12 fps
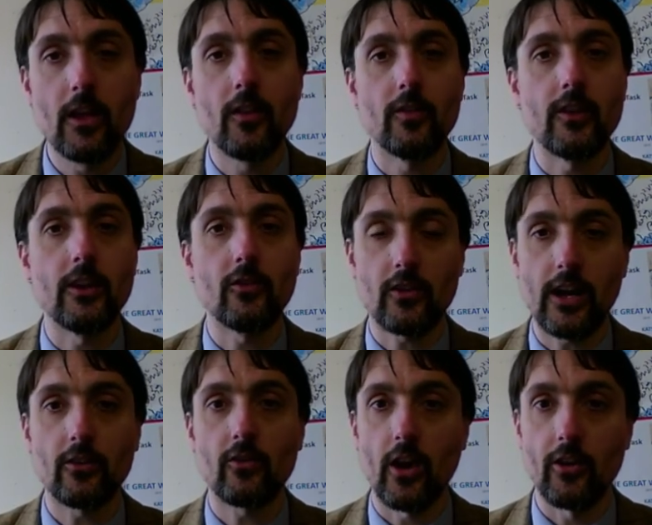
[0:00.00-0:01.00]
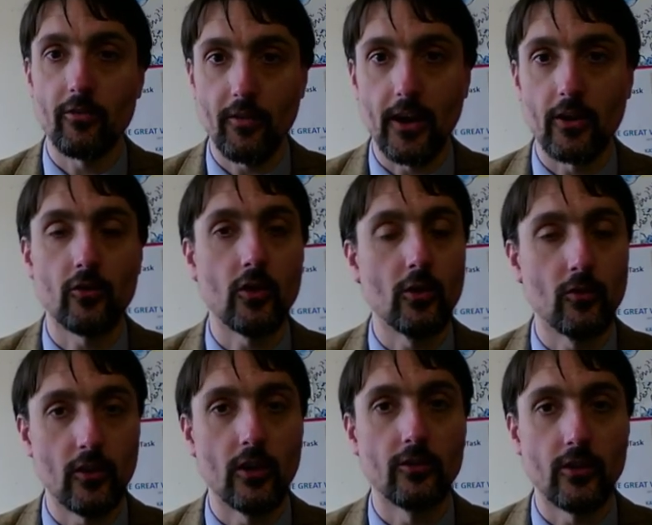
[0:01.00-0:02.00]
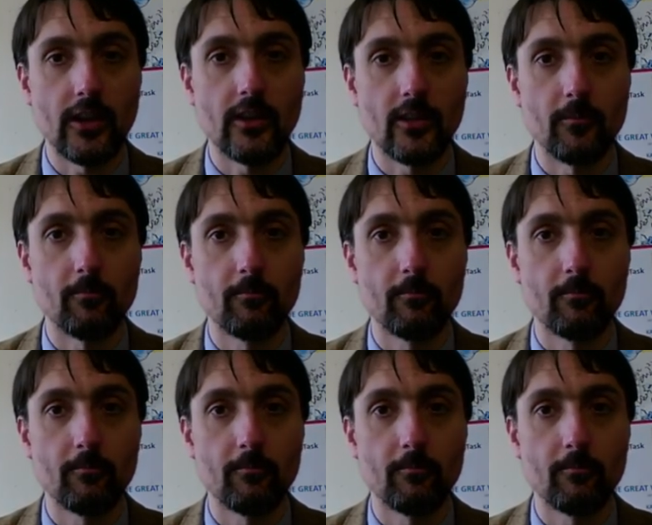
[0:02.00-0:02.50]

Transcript: the stats and figures that you see underneath them.